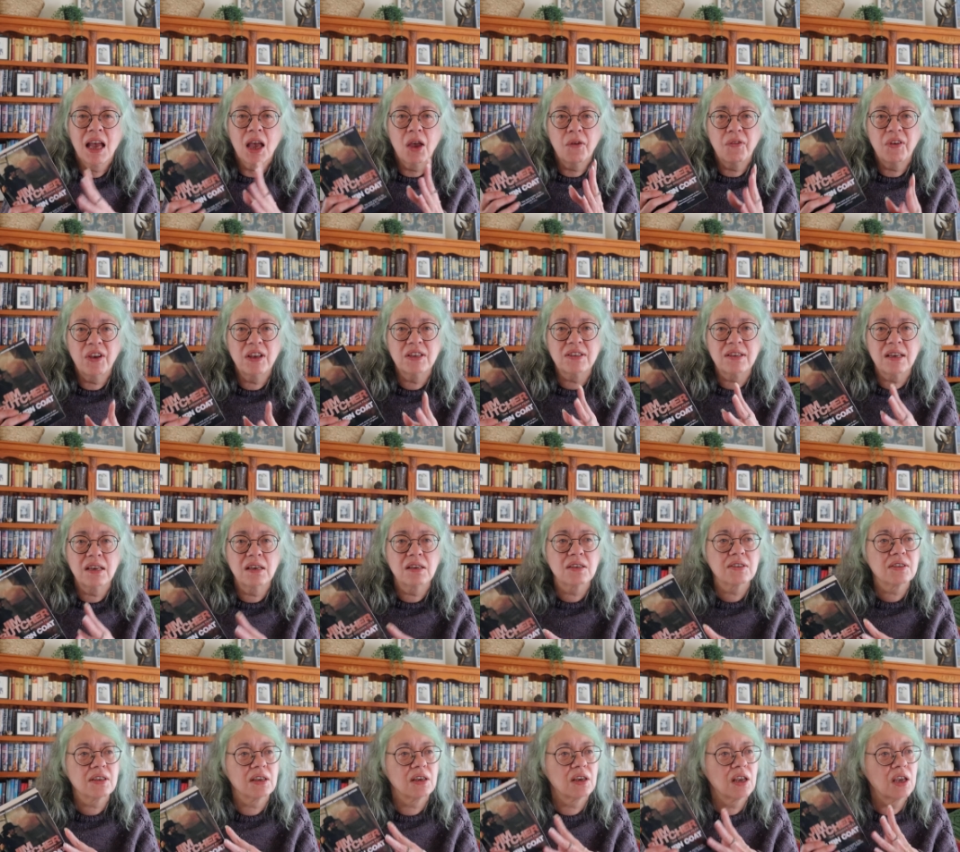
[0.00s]
if he's
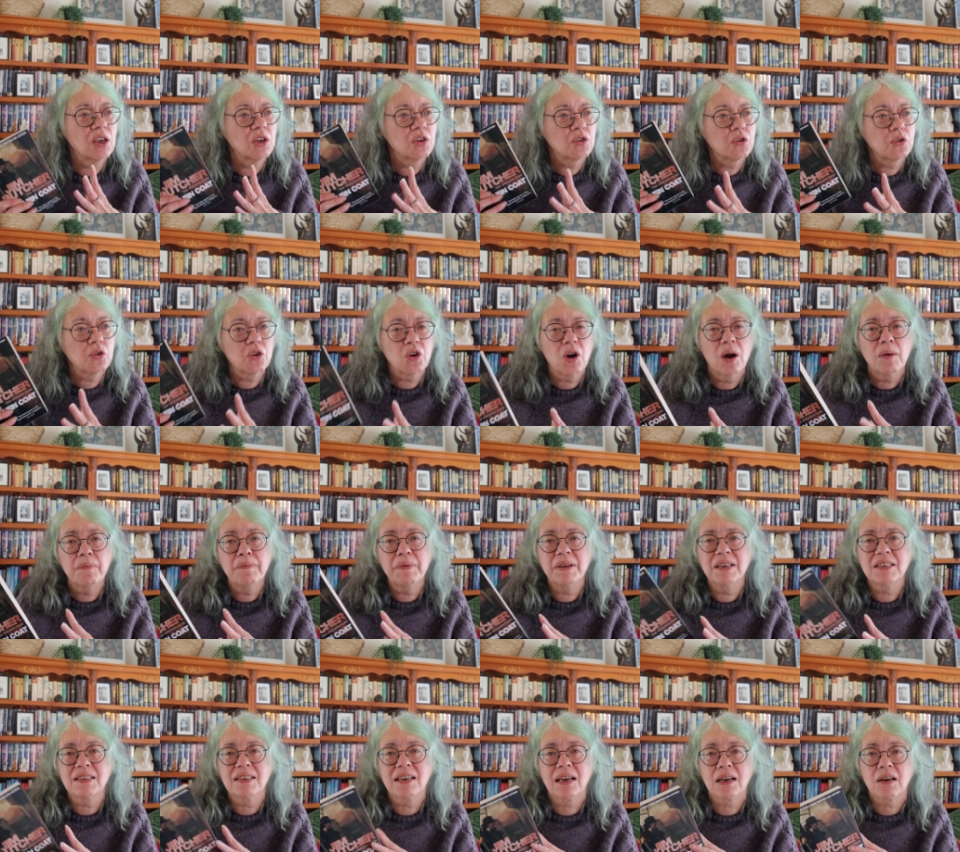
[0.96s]
innocent, he should not
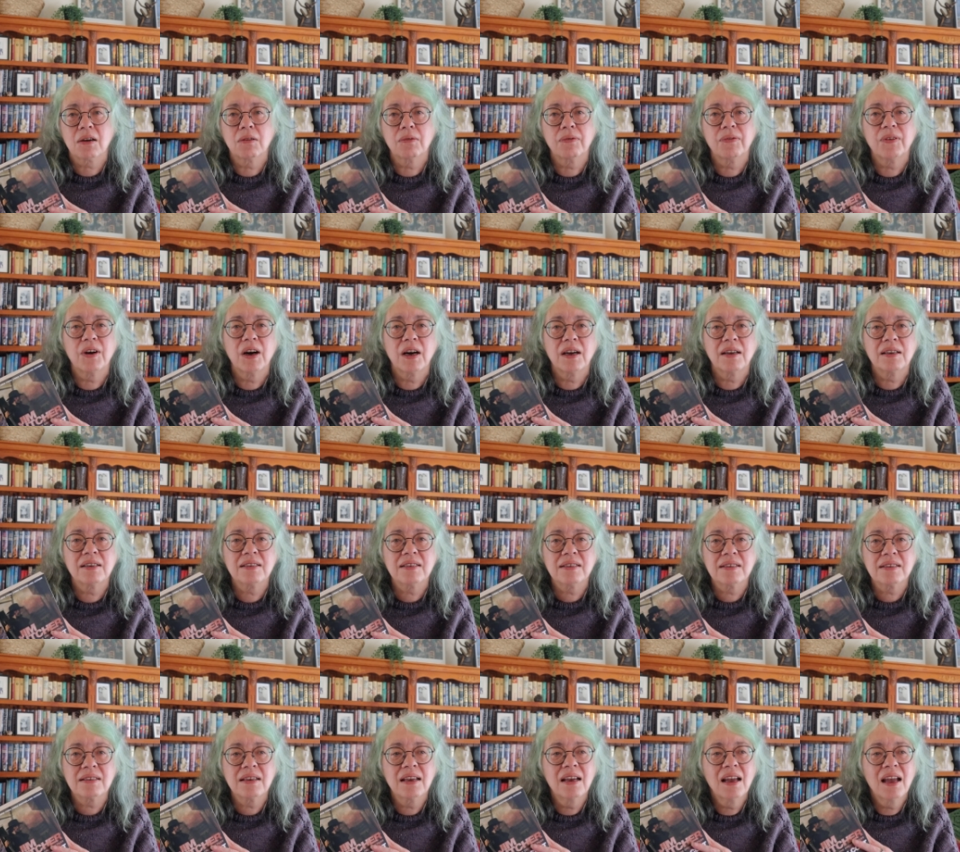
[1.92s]
be
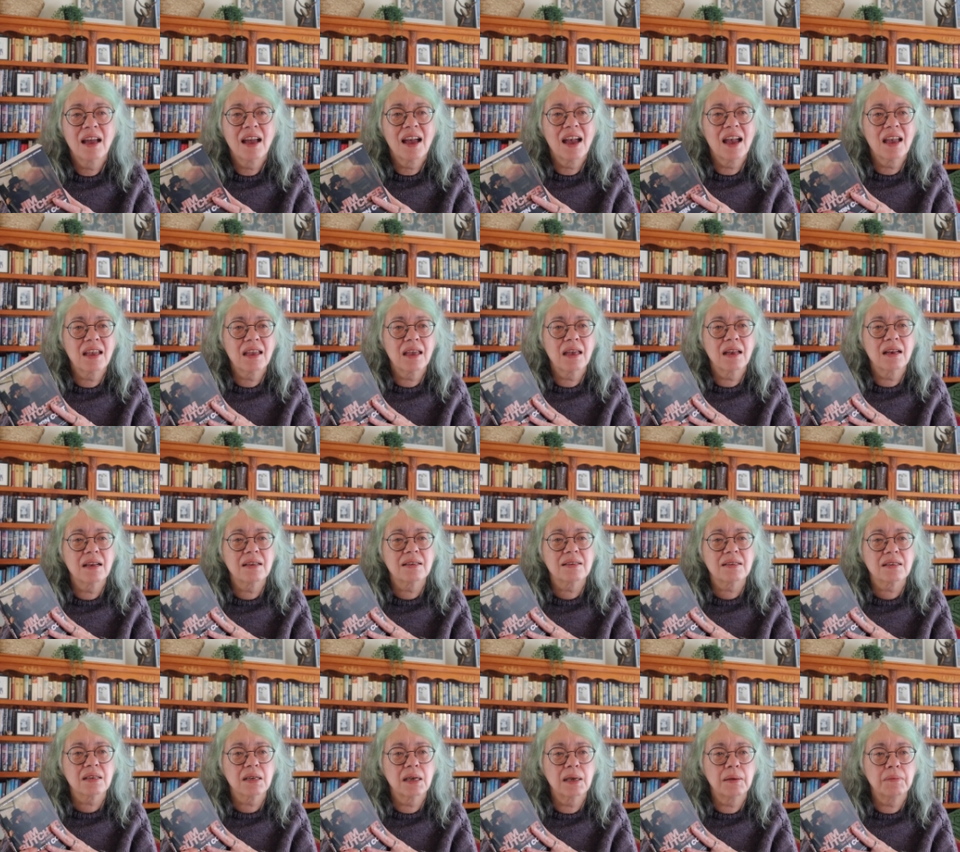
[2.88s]
sacrificed. And yet it
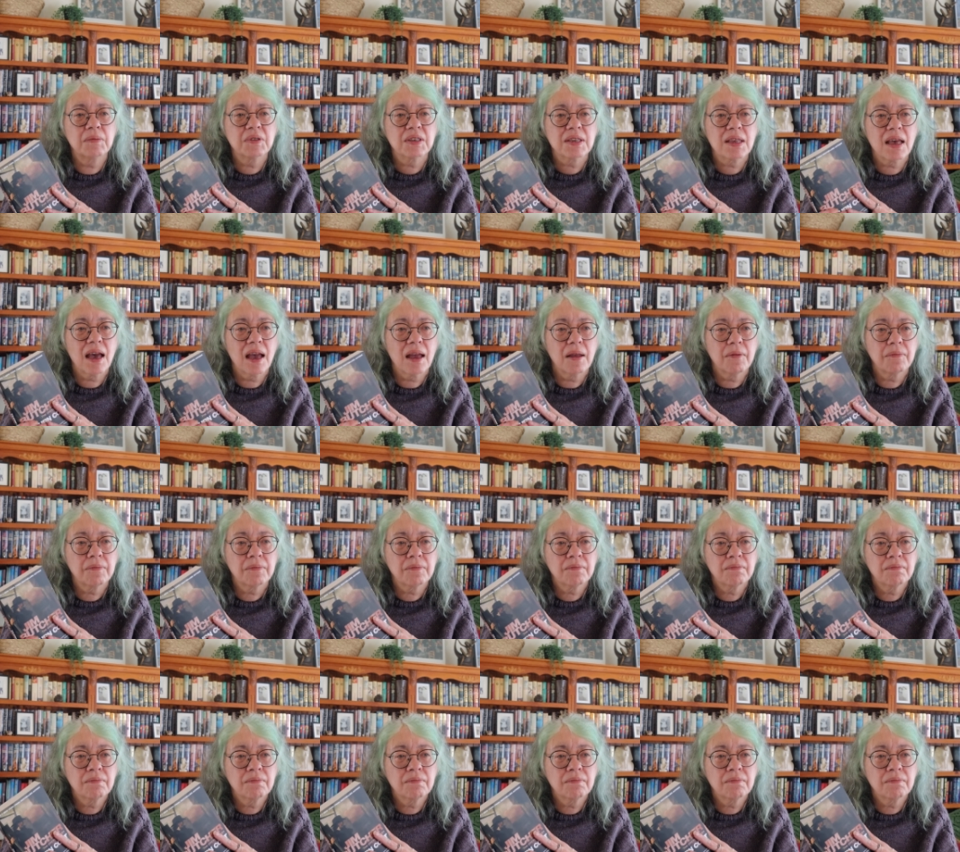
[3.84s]
seems that